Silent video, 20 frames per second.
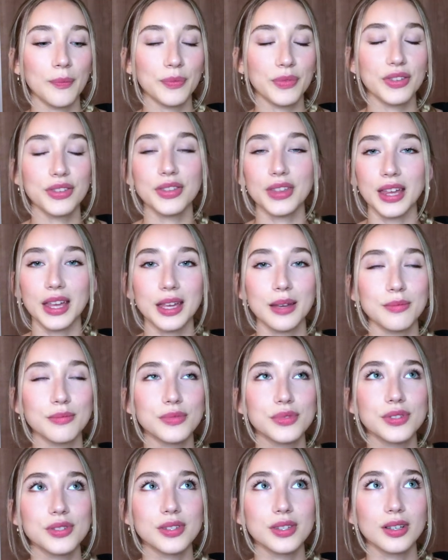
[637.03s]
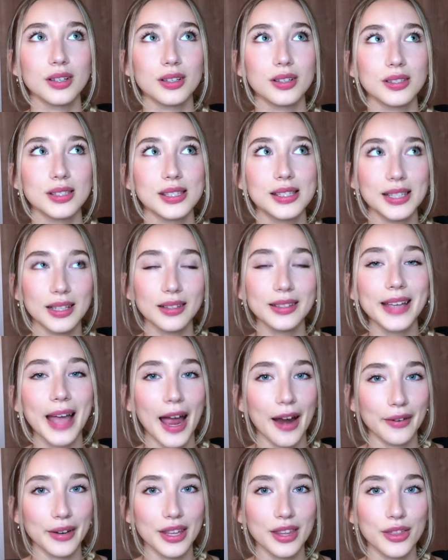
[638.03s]
themes still
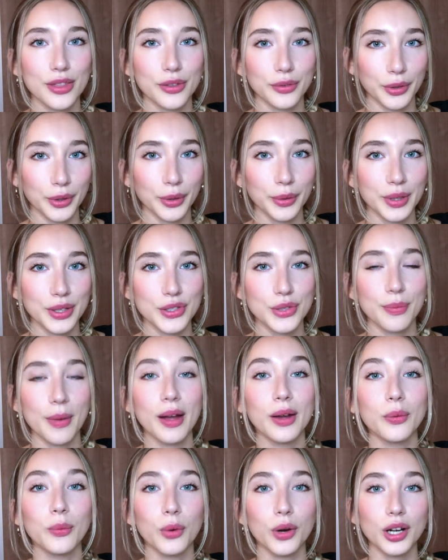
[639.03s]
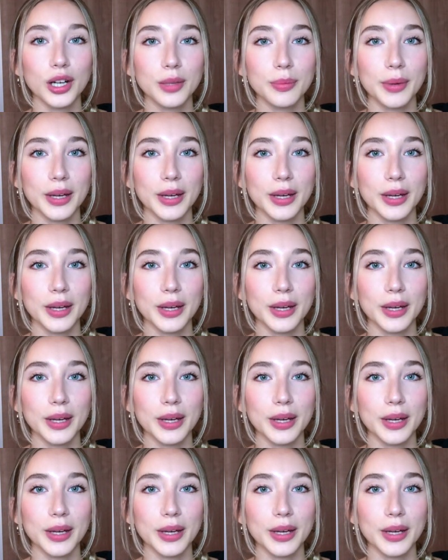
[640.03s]
carry through into my work,